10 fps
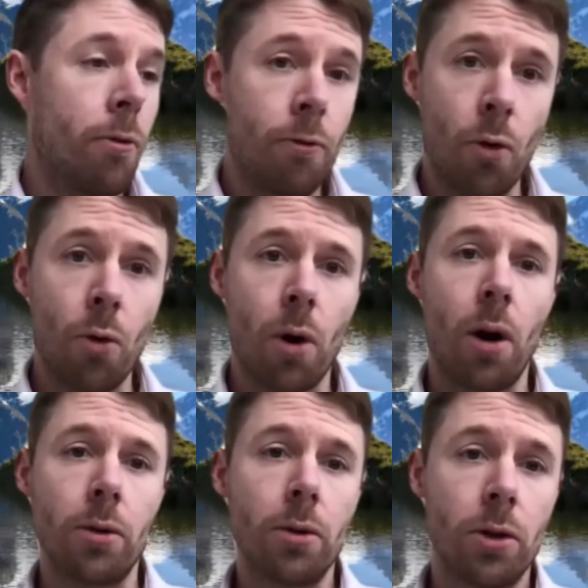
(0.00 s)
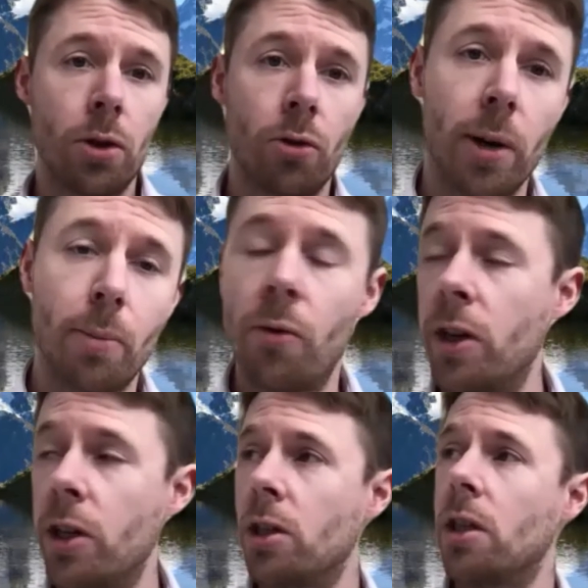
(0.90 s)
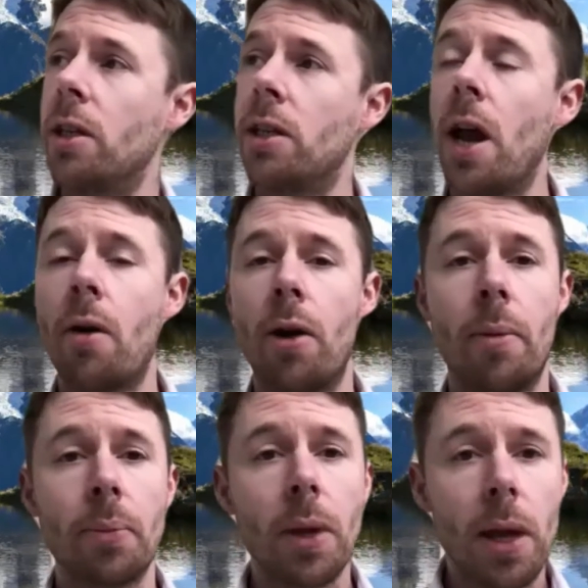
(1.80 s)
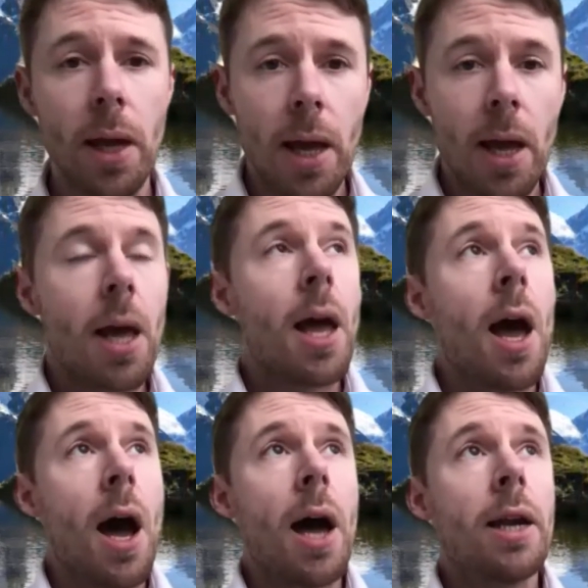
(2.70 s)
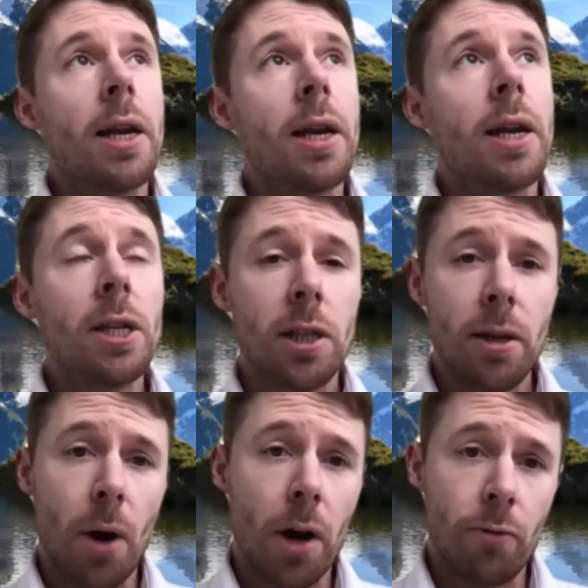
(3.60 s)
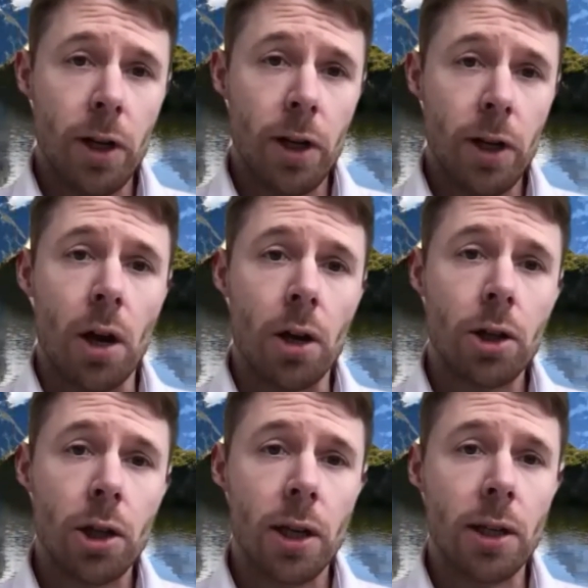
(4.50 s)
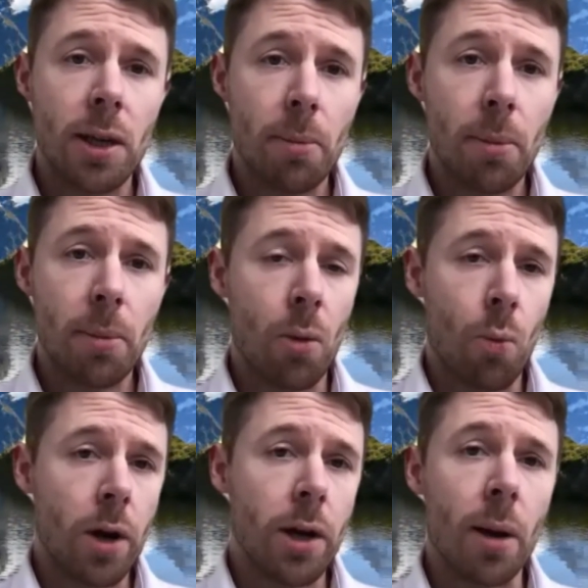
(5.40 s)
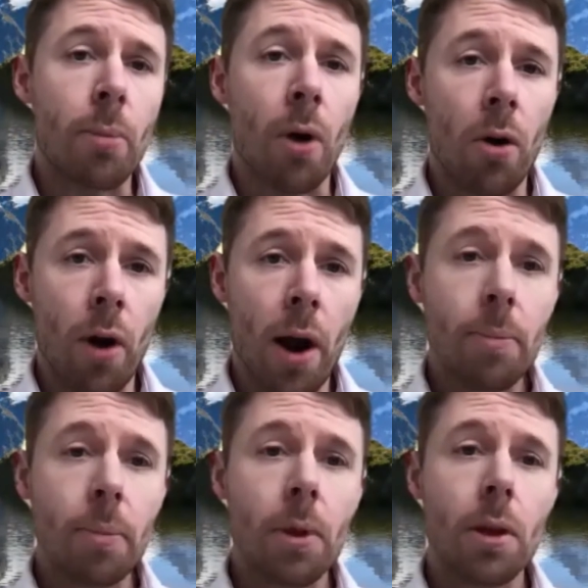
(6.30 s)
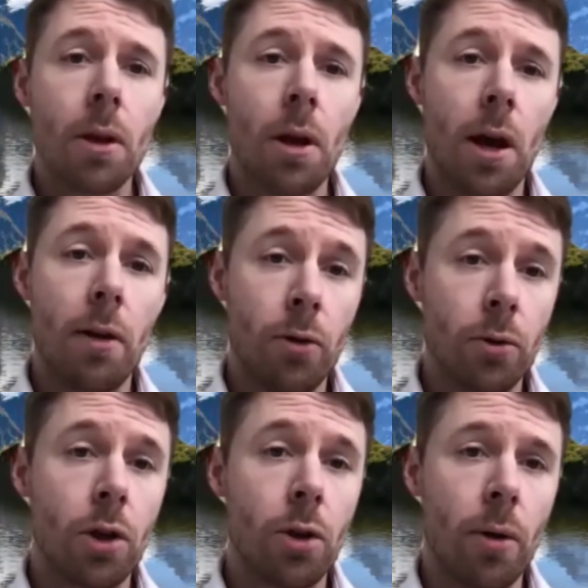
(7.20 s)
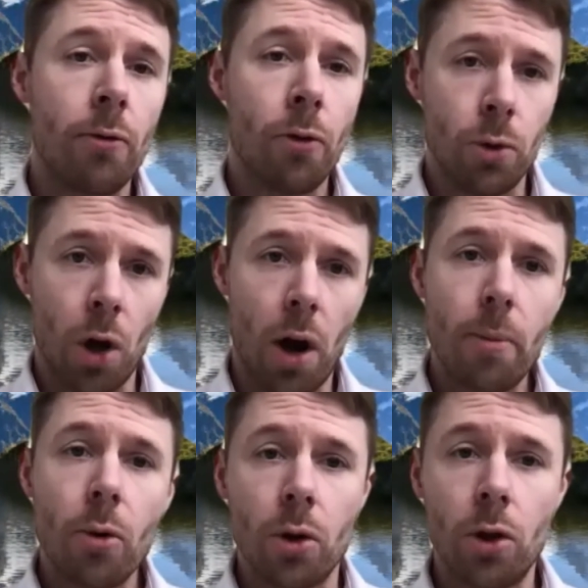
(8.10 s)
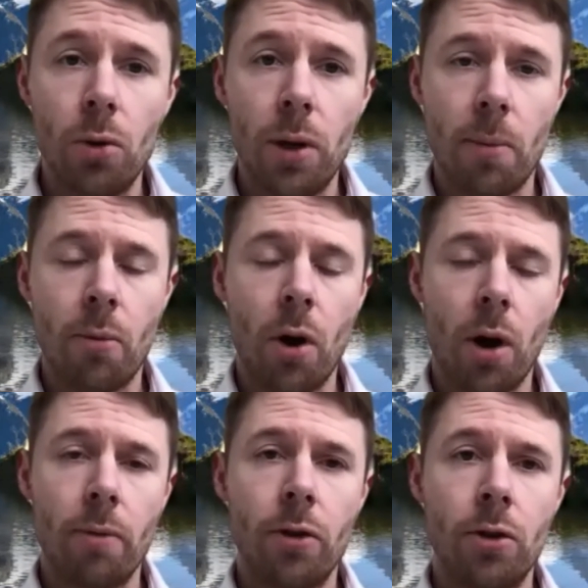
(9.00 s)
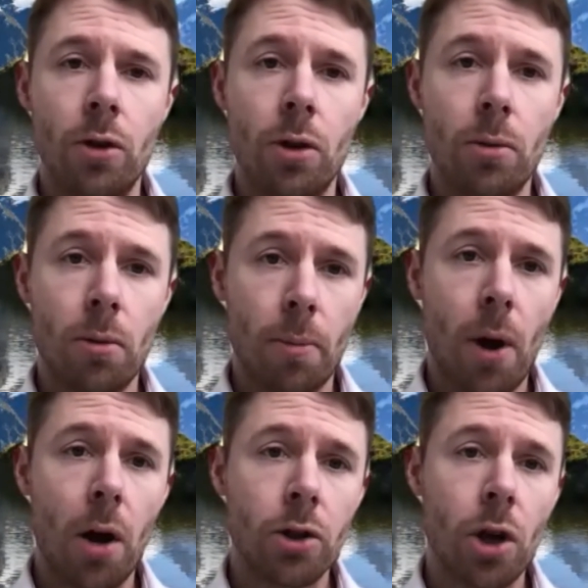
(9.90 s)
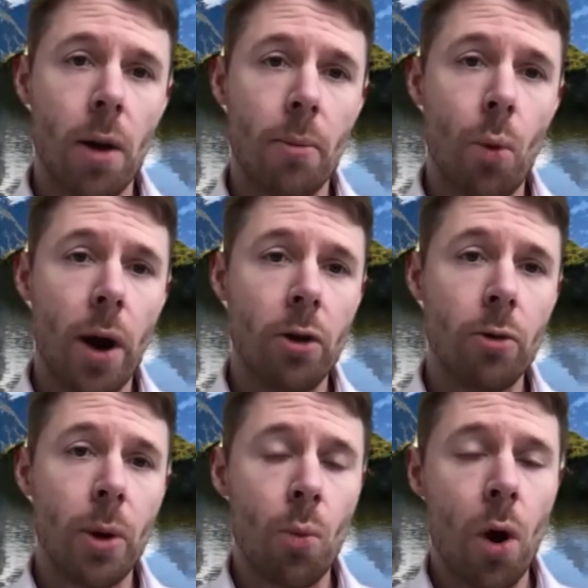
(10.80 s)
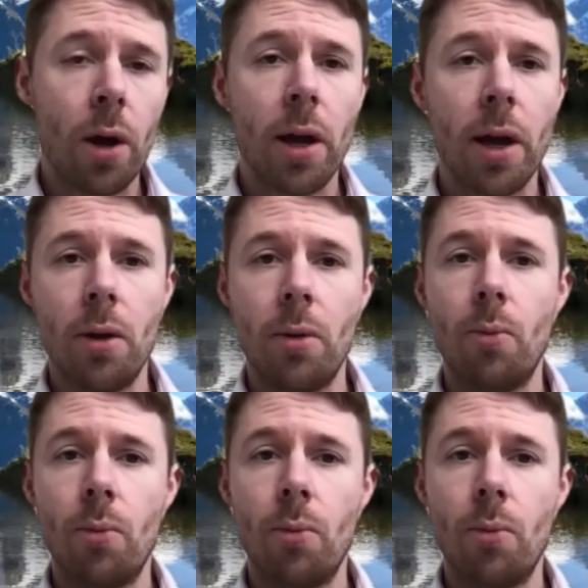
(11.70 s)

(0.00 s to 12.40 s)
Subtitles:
for our degree provisions in this area. And an MSc by research is typically a one-year program. If you were to do it full-time, or a two-year program if you do it part-time, where you'd be working